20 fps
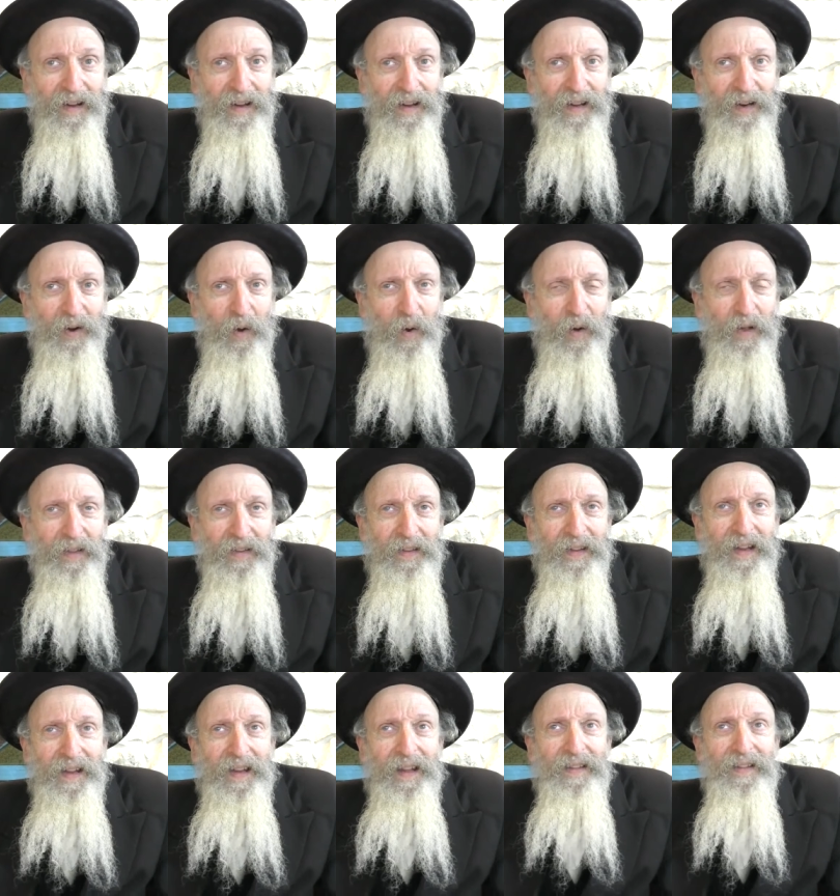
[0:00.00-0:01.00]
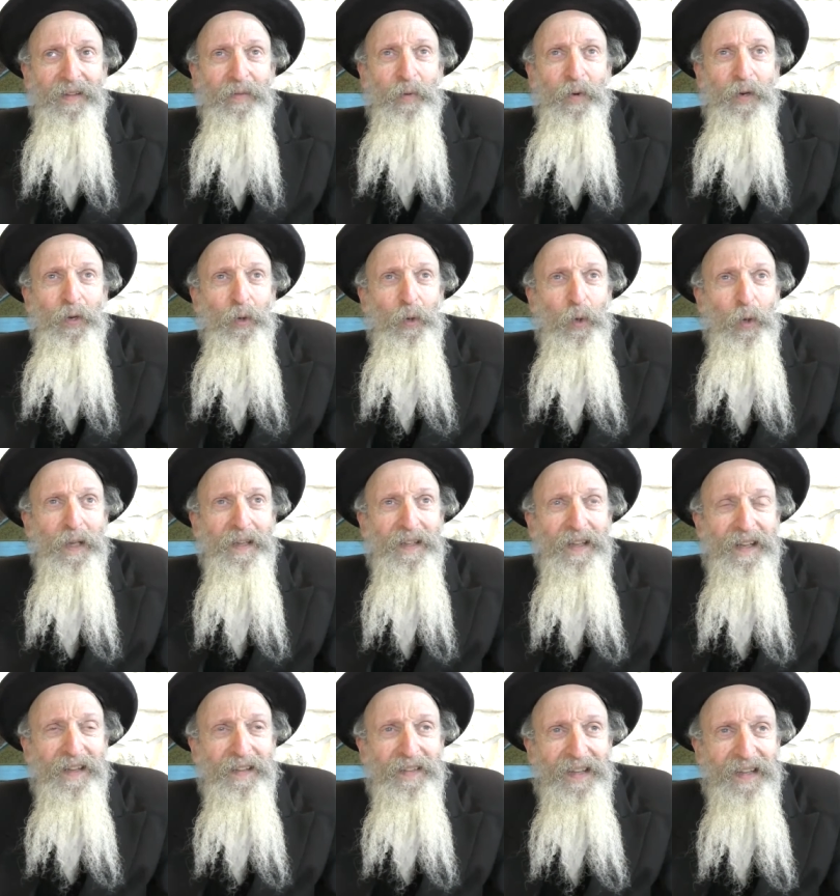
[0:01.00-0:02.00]
you know, when you look at
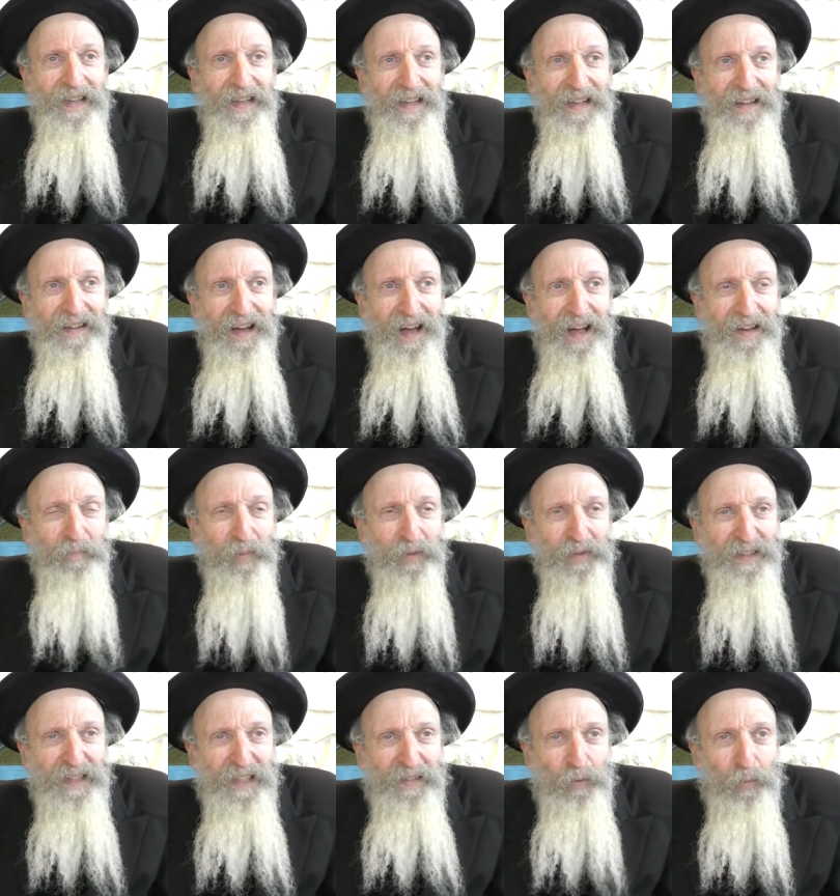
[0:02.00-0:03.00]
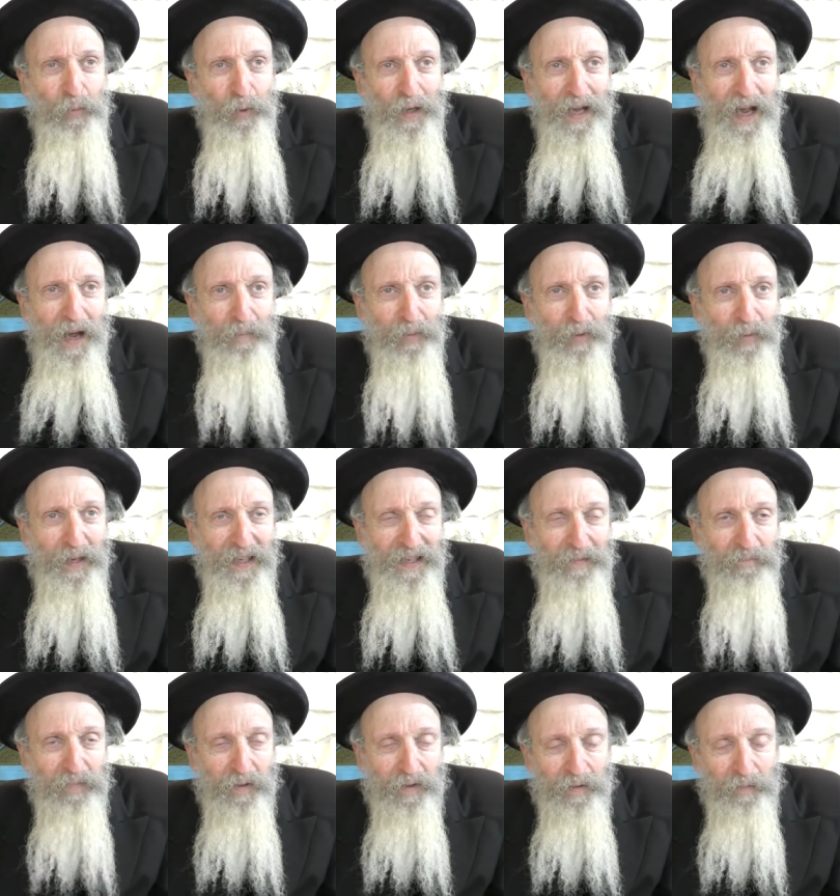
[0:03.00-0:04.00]
the, the unbelievable
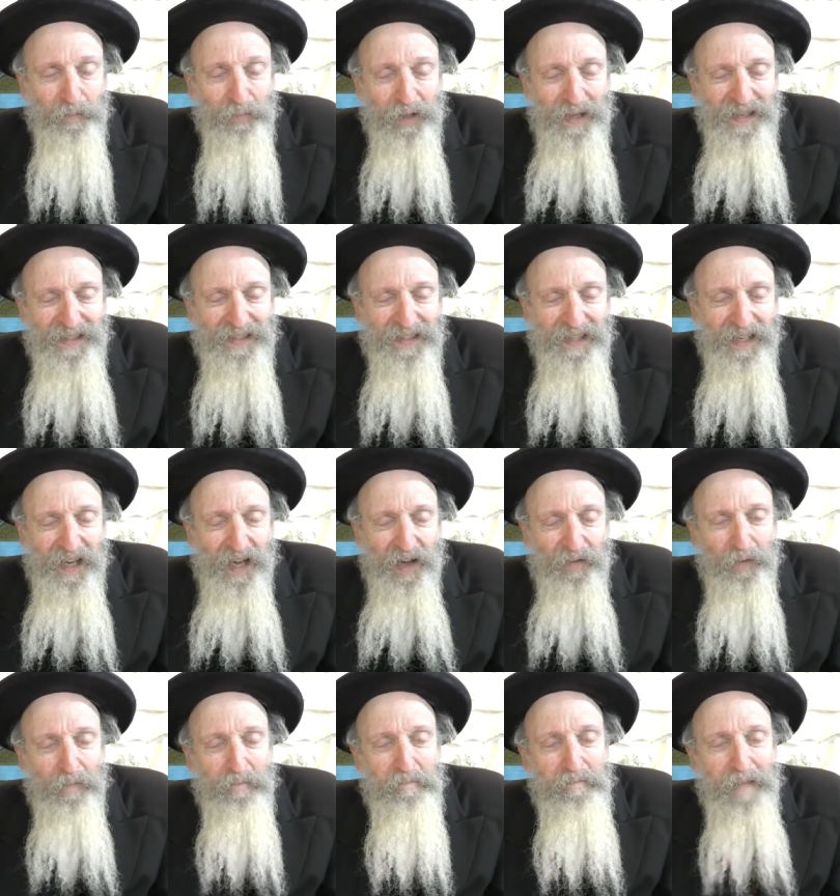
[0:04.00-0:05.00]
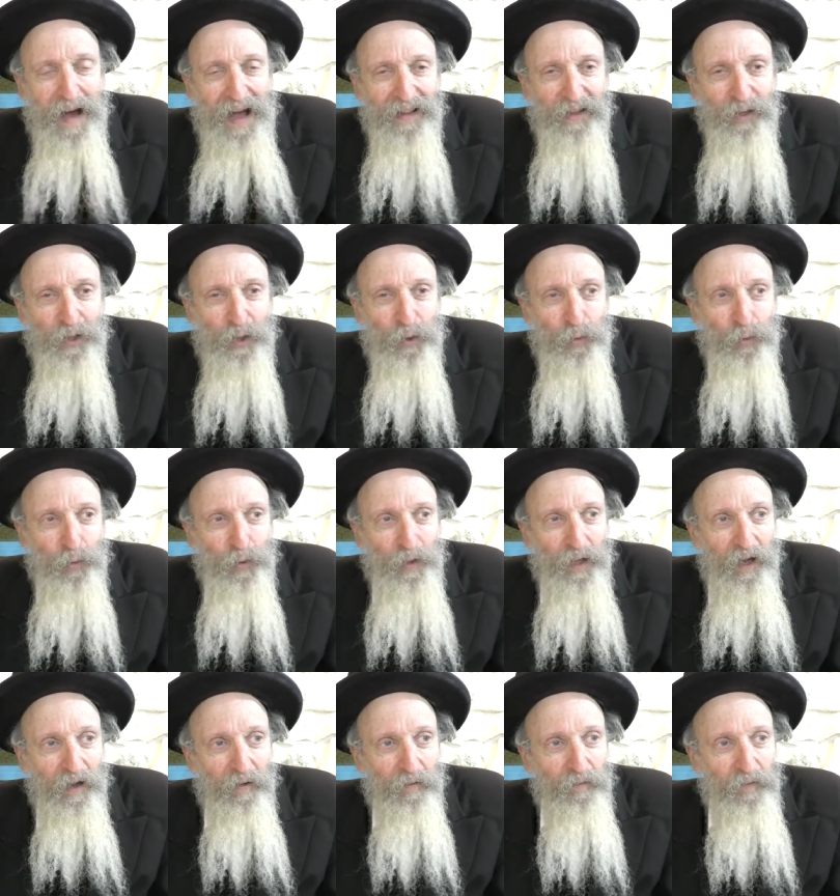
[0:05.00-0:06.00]
compl- complexity of a molecule
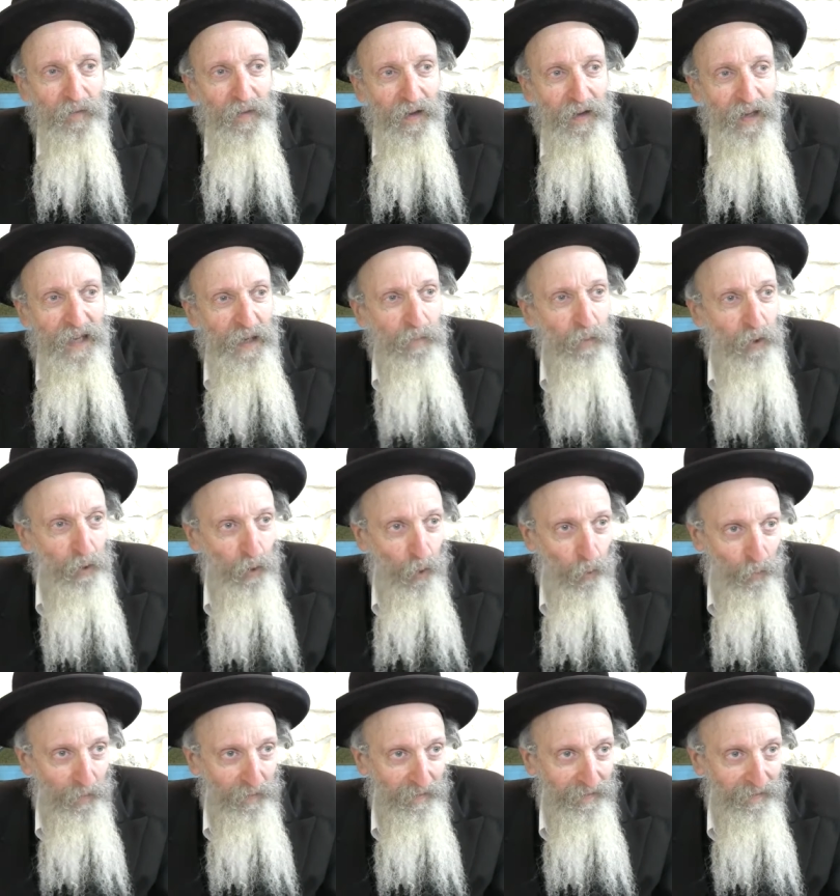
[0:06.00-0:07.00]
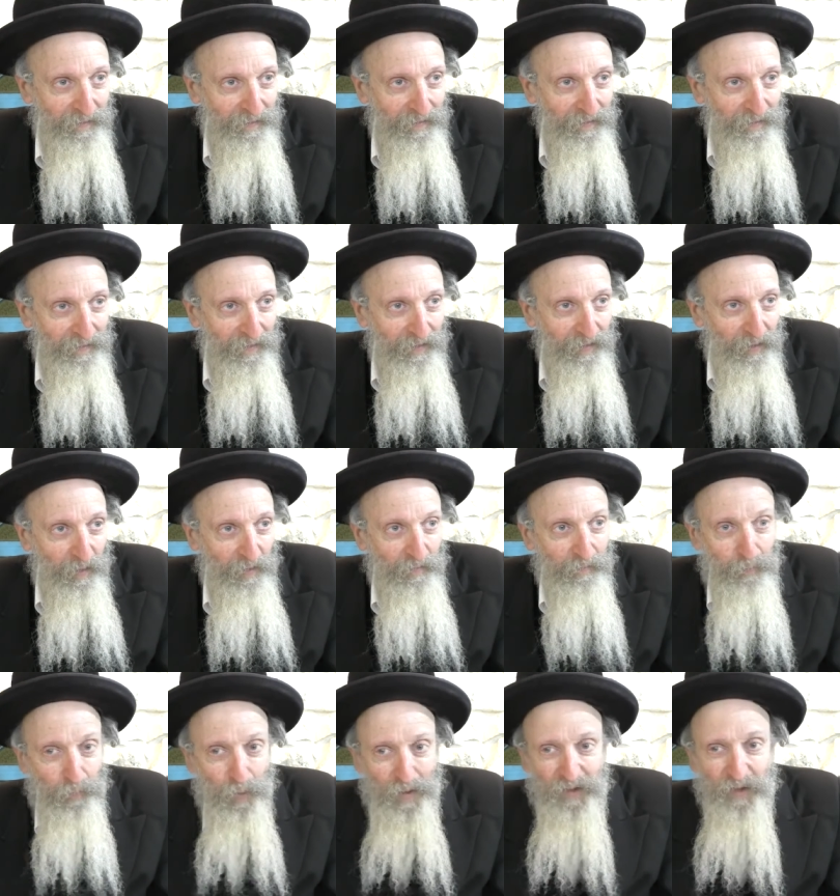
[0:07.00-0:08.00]
of hemoglobin, you
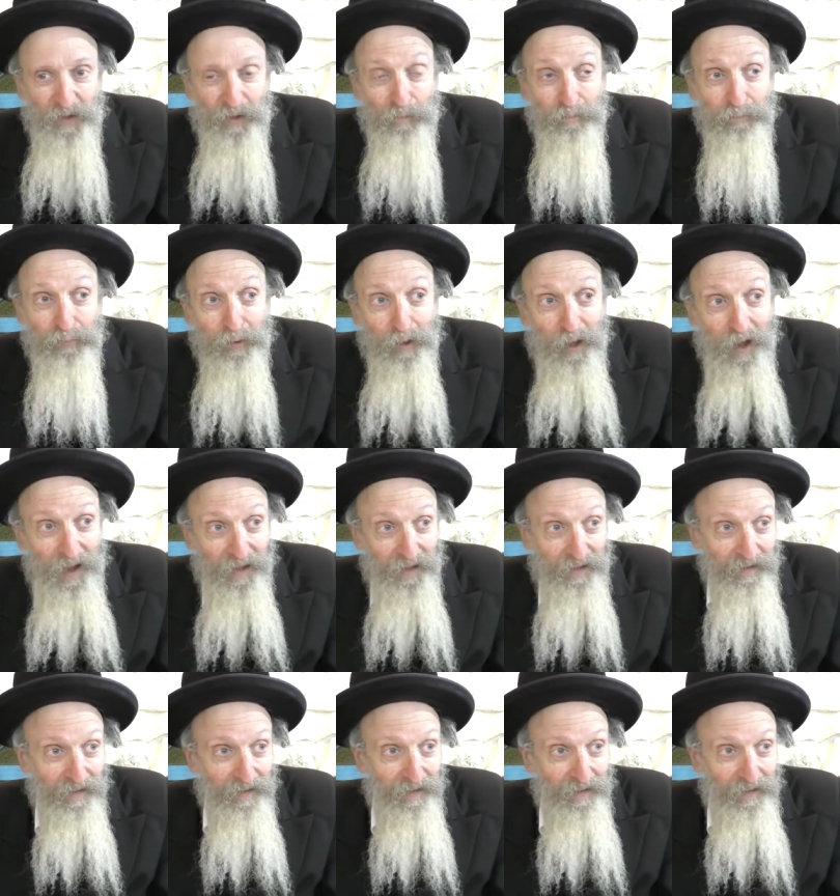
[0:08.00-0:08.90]
know, pressure to blood,